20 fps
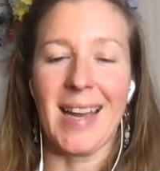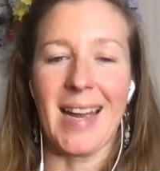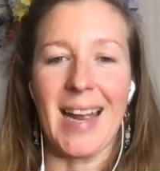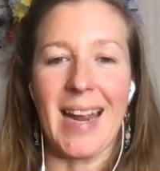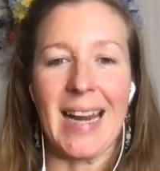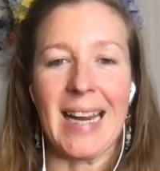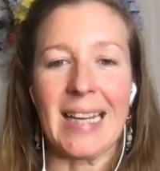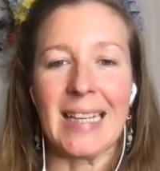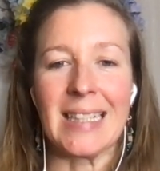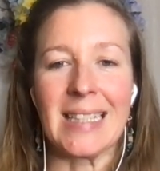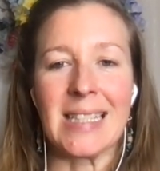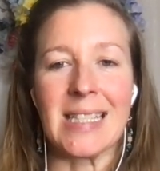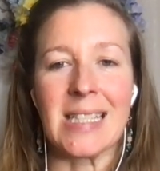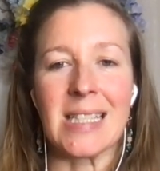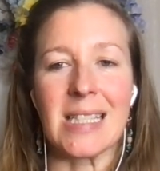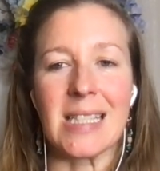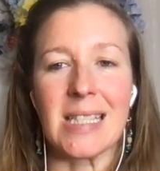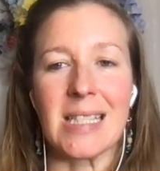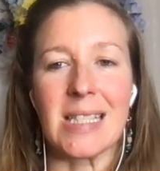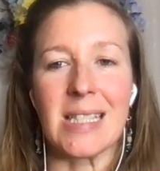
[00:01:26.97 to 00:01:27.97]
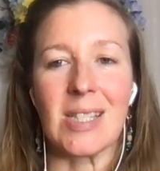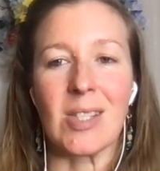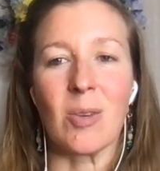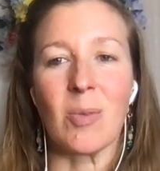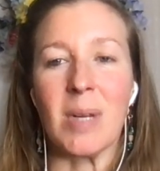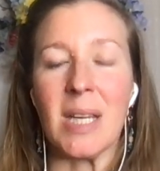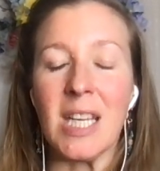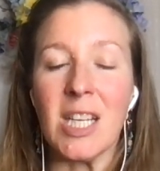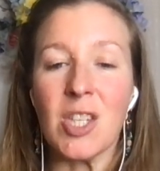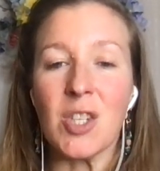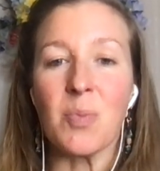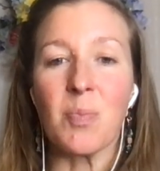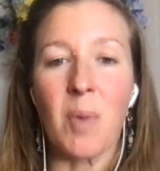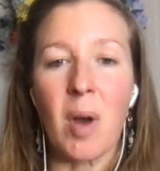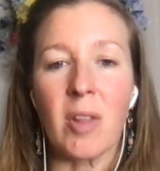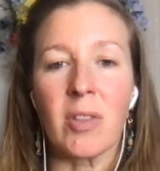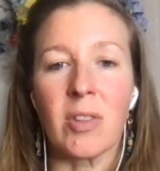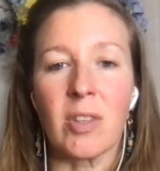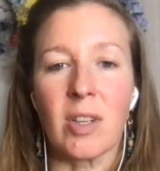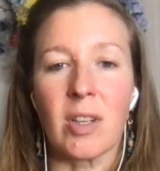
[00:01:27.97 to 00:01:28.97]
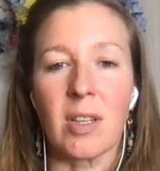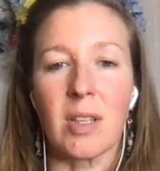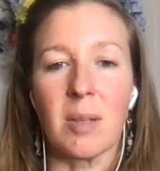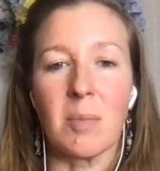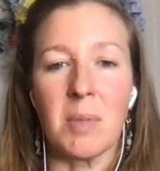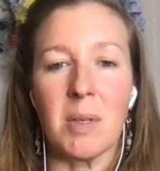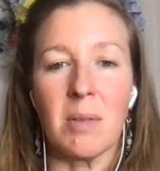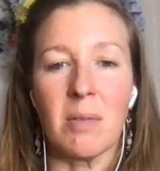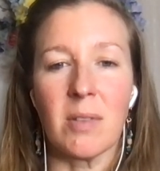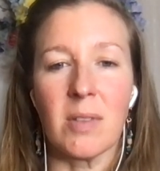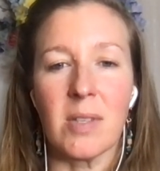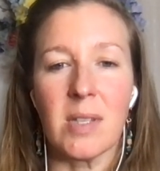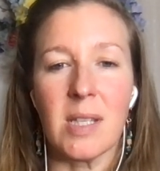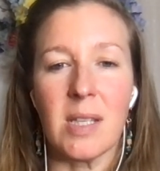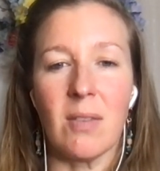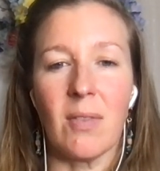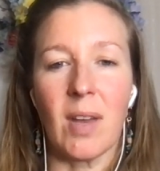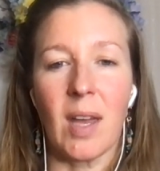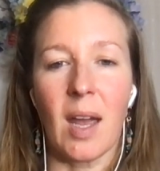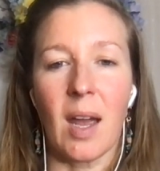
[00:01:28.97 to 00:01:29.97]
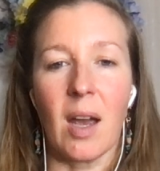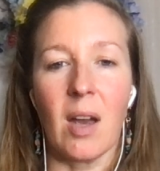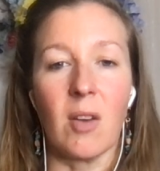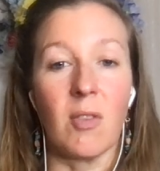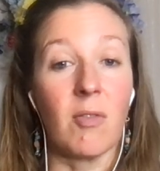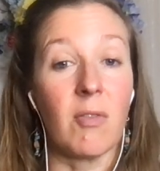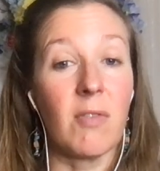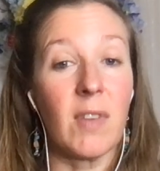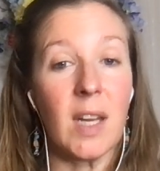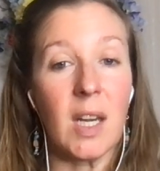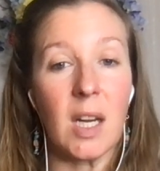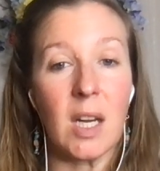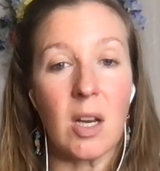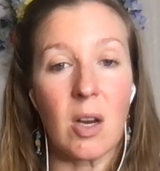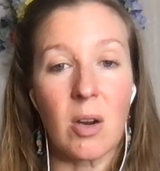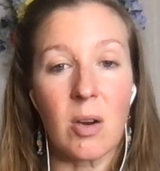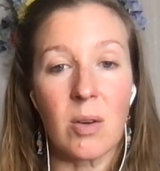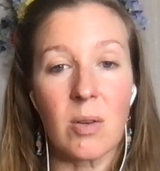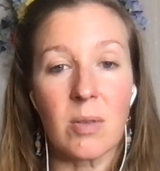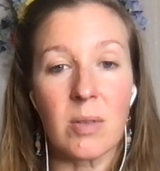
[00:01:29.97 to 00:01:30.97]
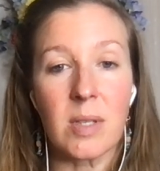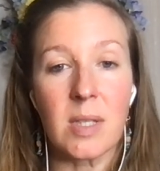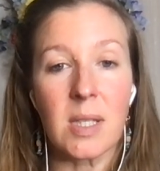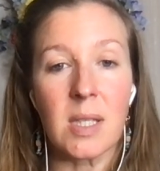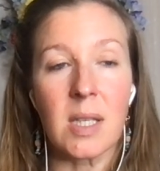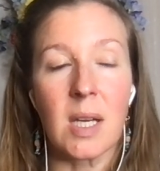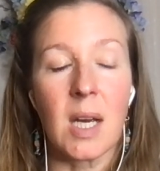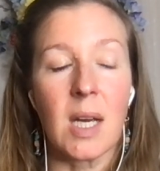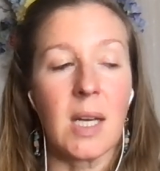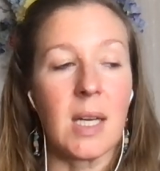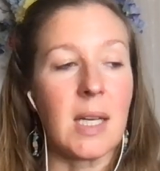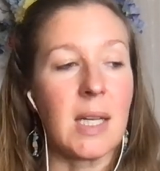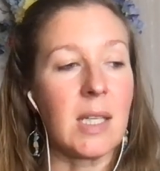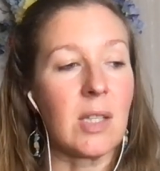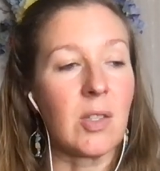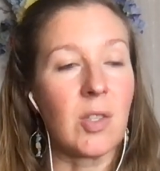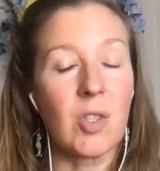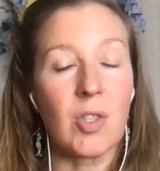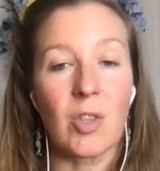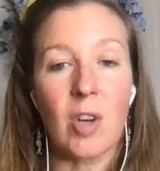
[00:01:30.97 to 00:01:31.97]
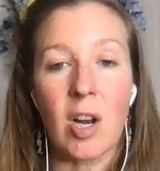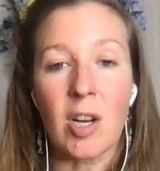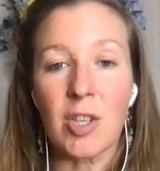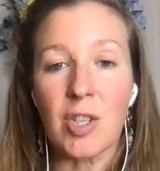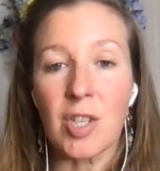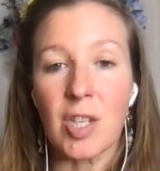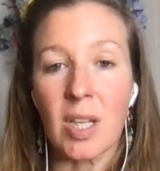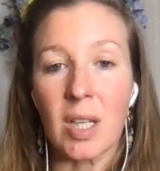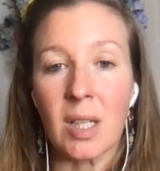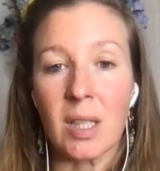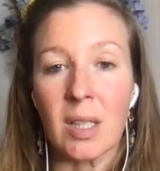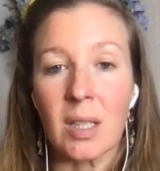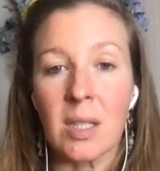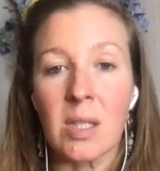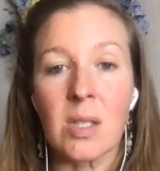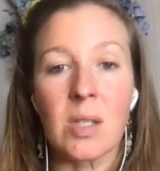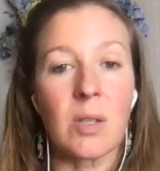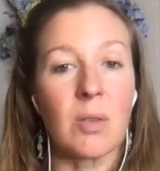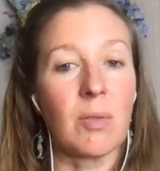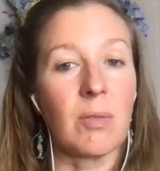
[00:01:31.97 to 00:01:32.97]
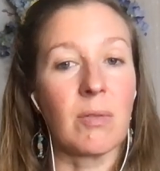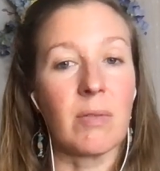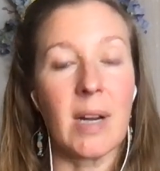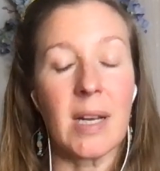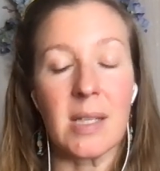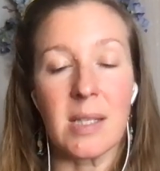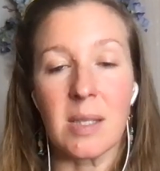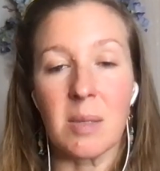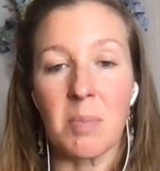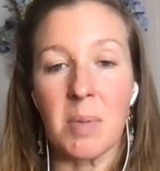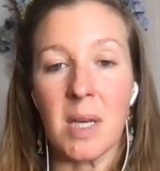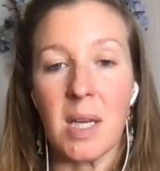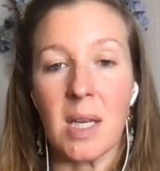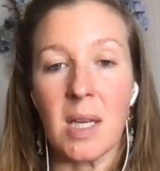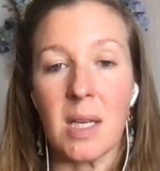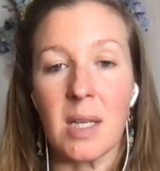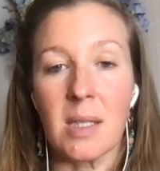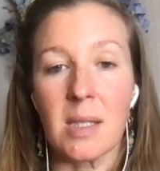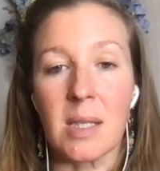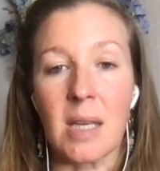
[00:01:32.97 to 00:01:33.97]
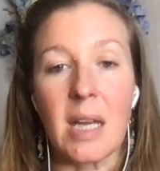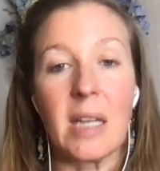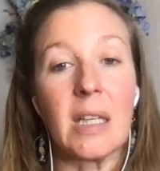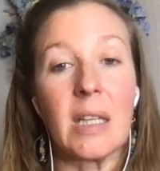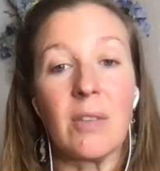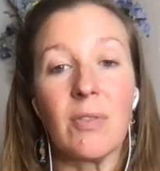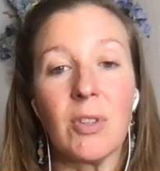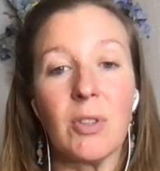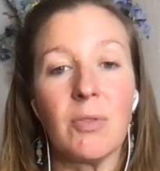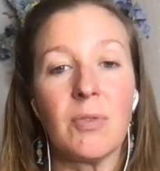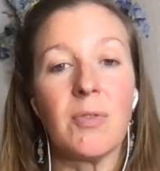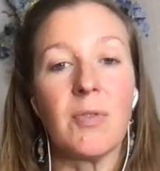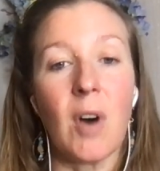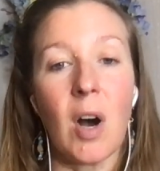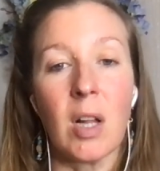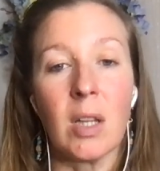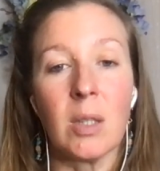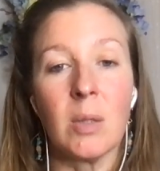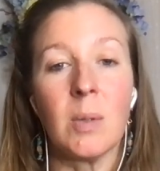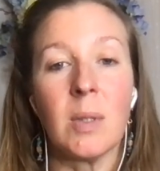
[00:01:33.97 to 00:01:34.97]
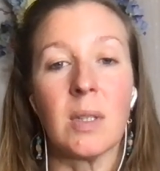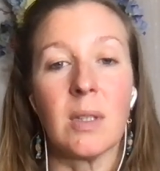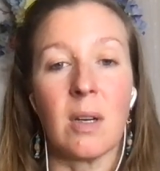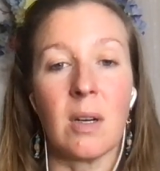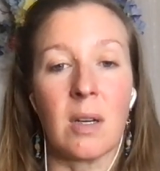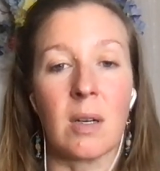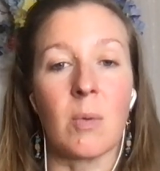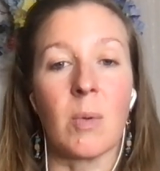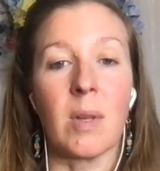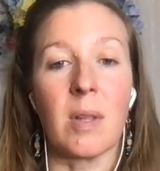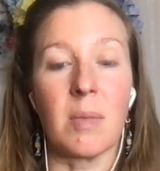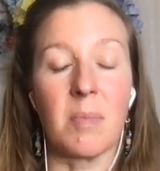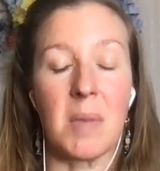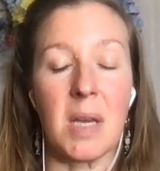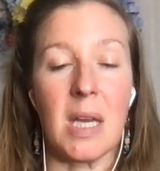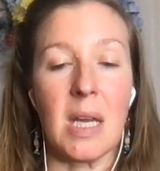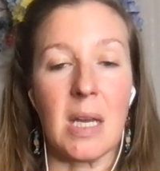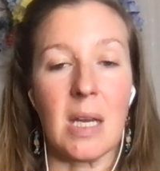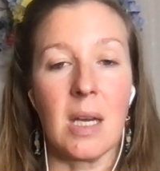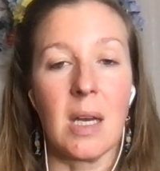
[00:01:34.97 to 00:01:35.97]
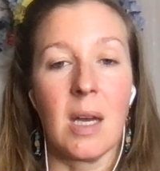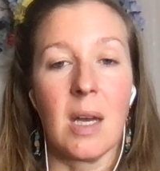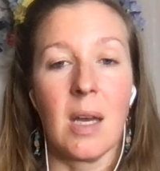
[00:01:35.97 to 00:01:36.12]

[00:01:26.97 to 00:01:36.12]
And so each month you're going to be receiving videos, instructions, recipes, and if you follow along with me,